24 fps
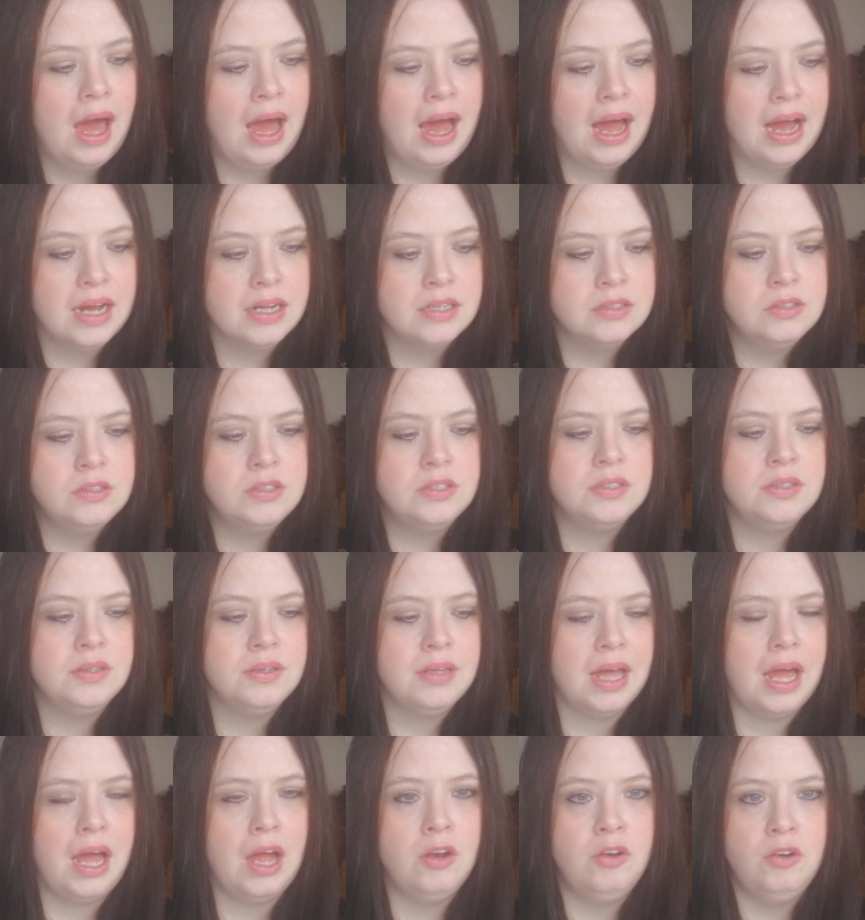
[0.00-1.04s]
And to
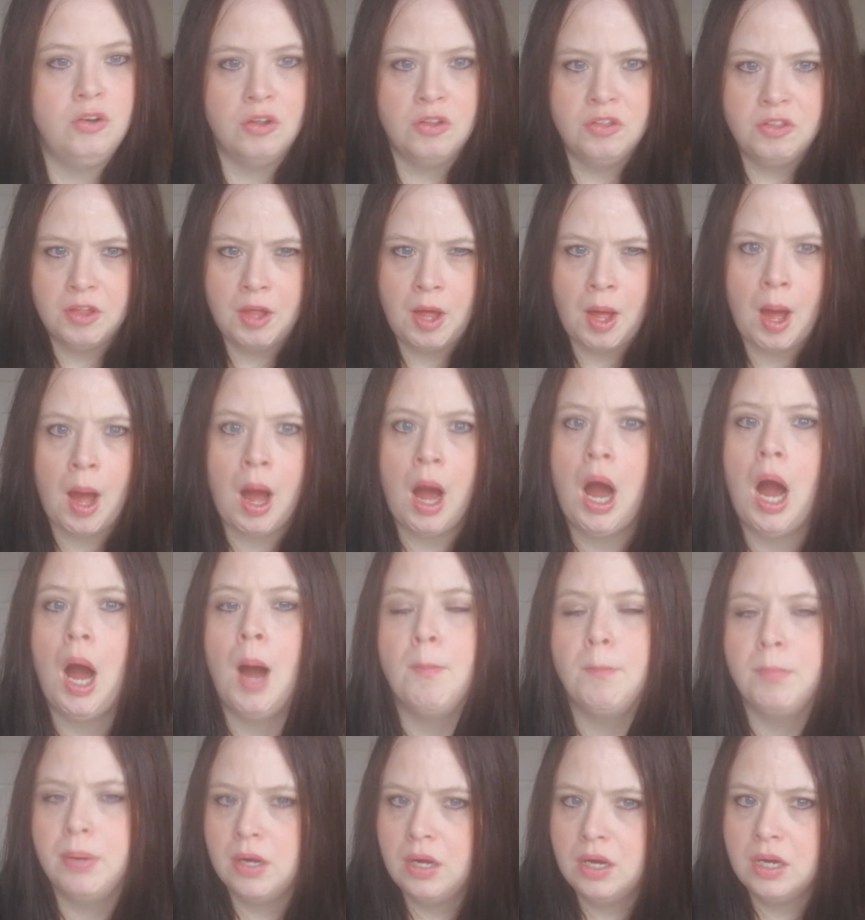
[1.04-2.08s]
get another
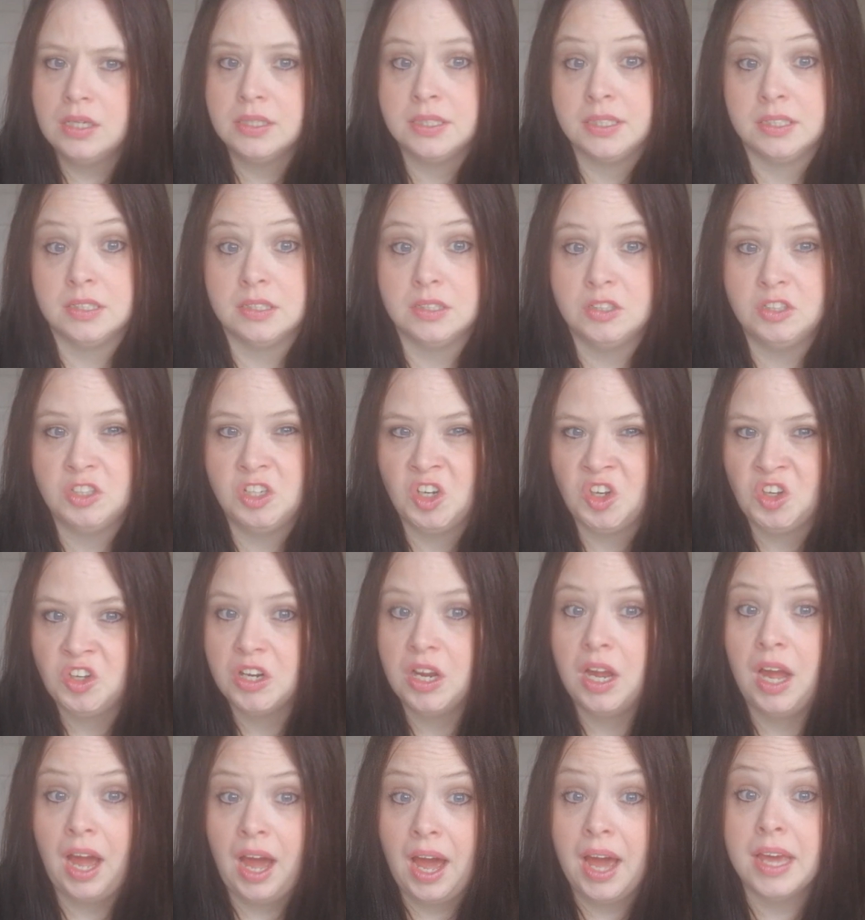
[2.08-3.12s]
person,
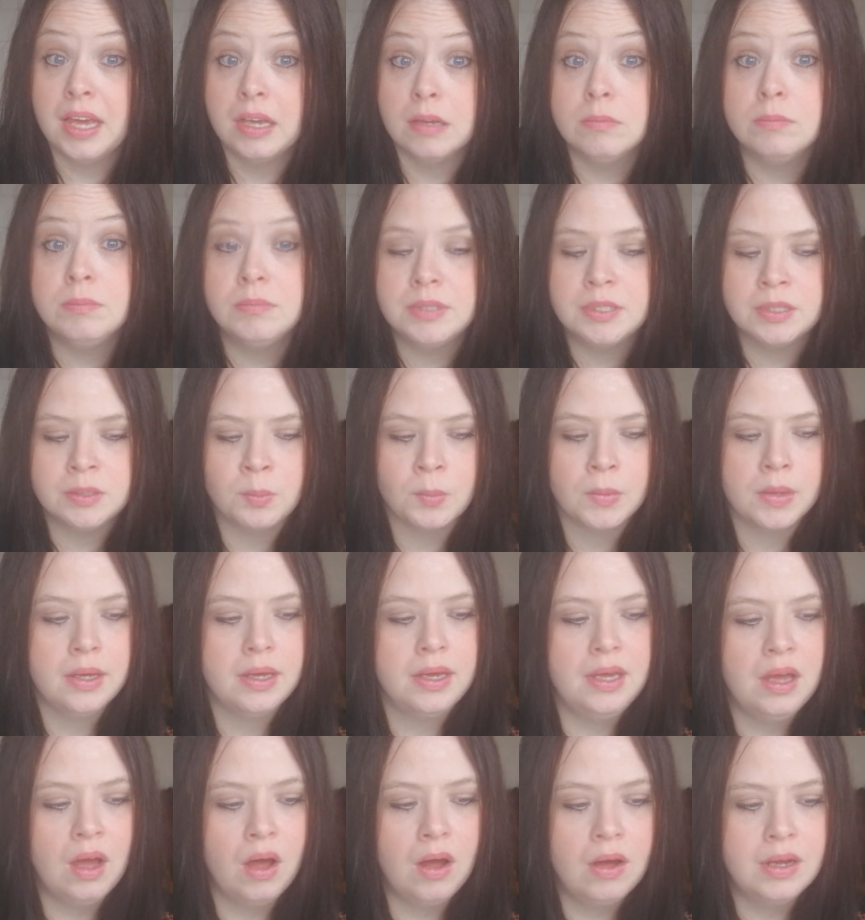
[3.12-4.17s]
James,
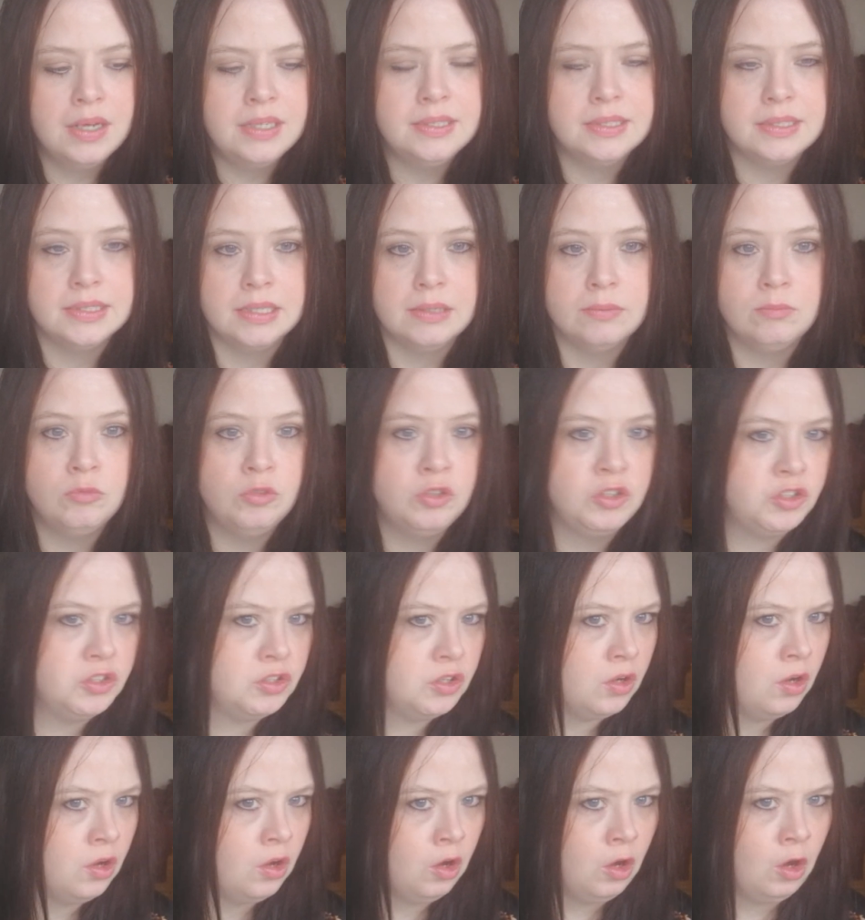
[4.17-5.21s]
behind him
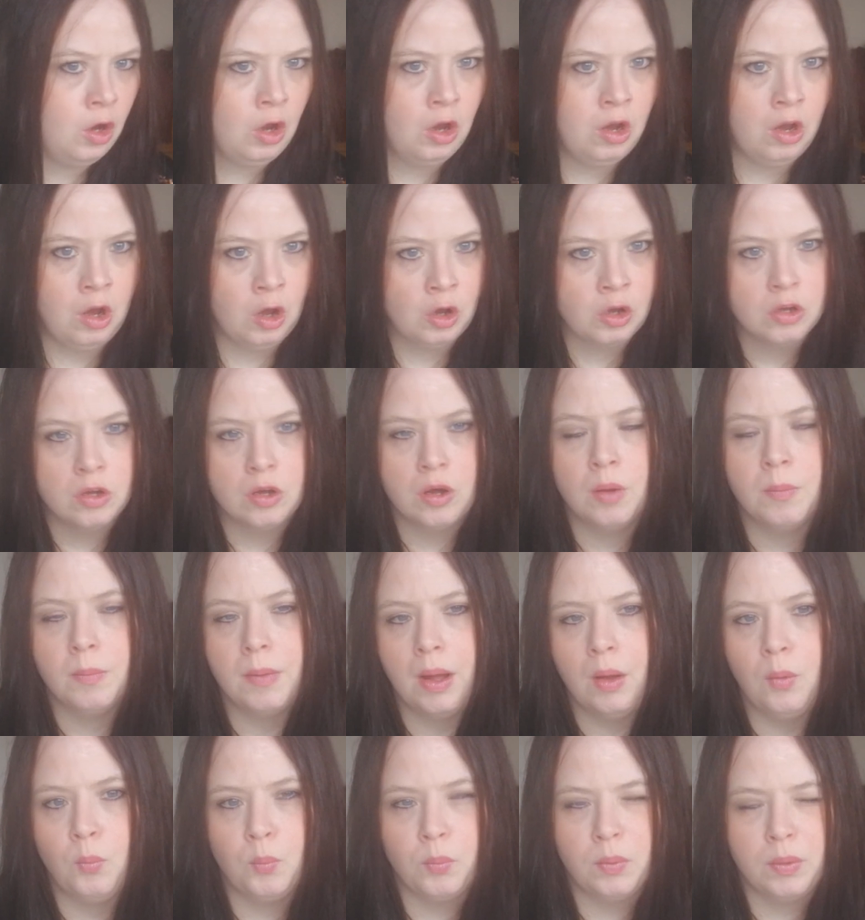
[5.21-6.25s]
to come
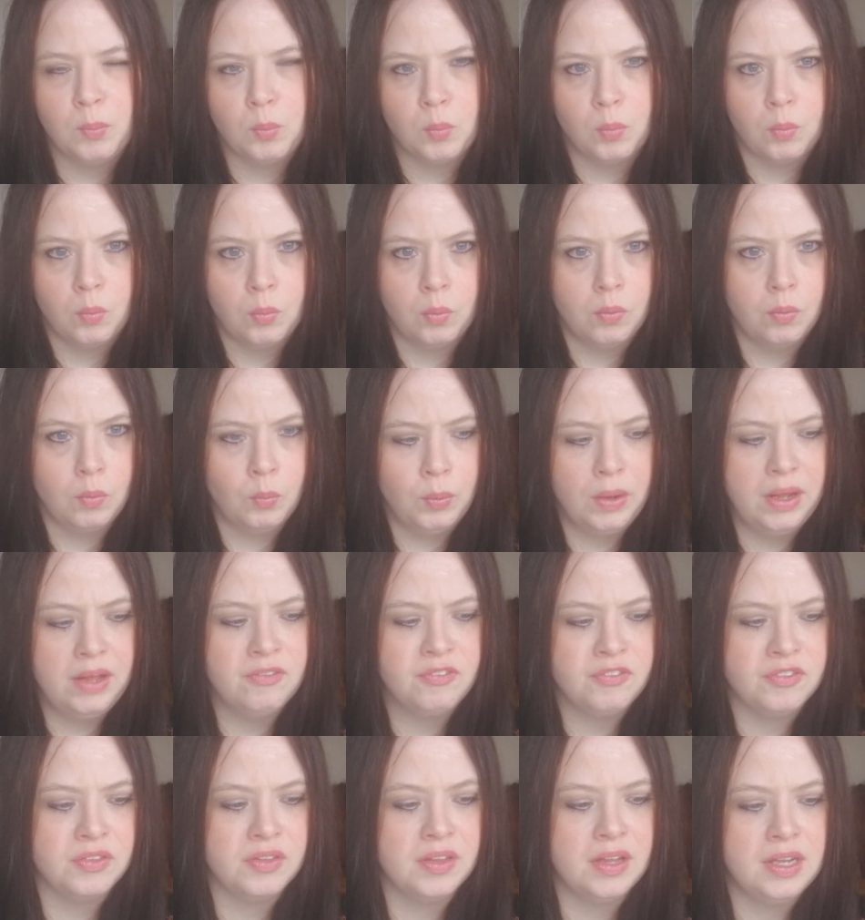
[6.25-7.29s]
out
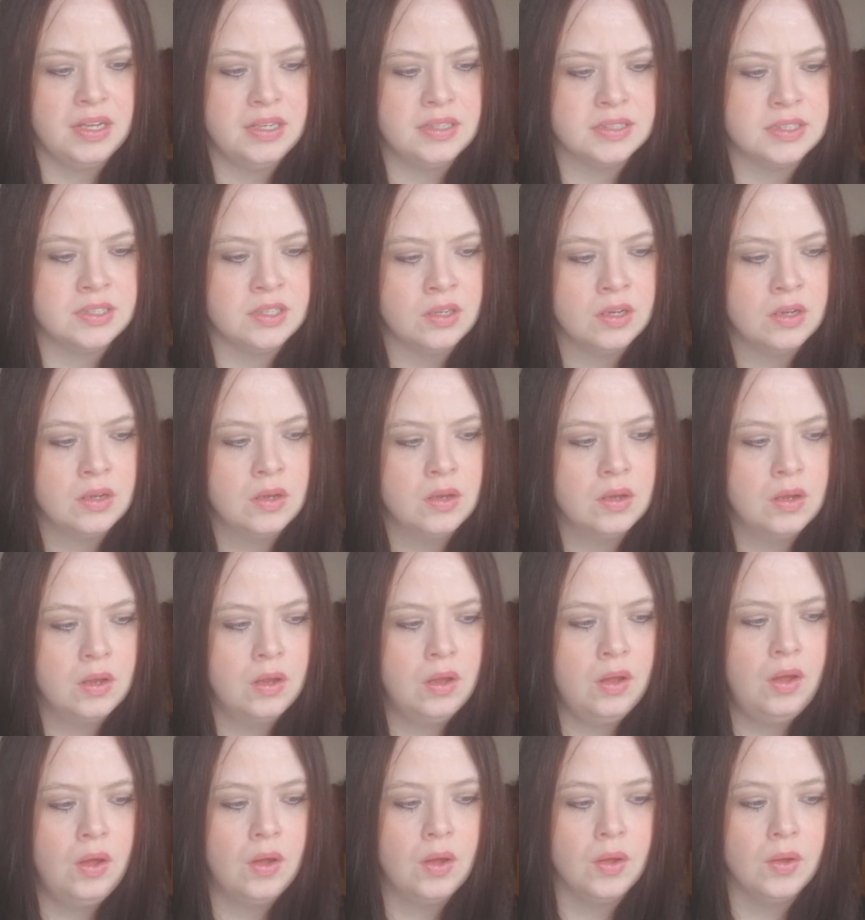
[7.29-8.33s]
with things
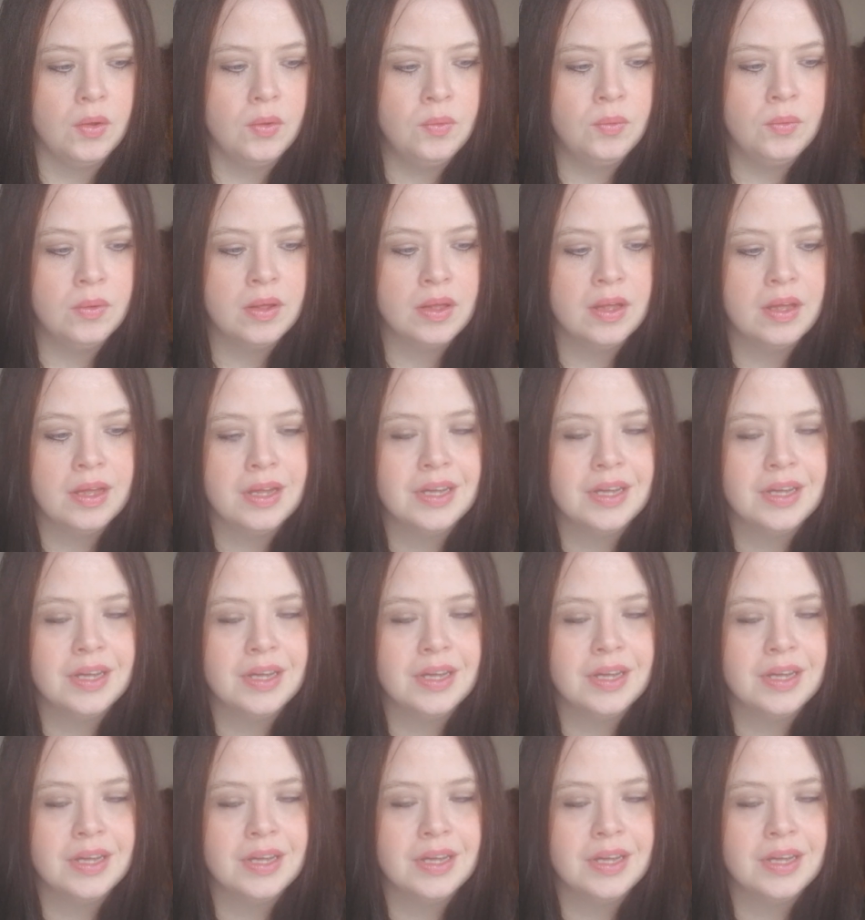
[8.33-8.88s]
too.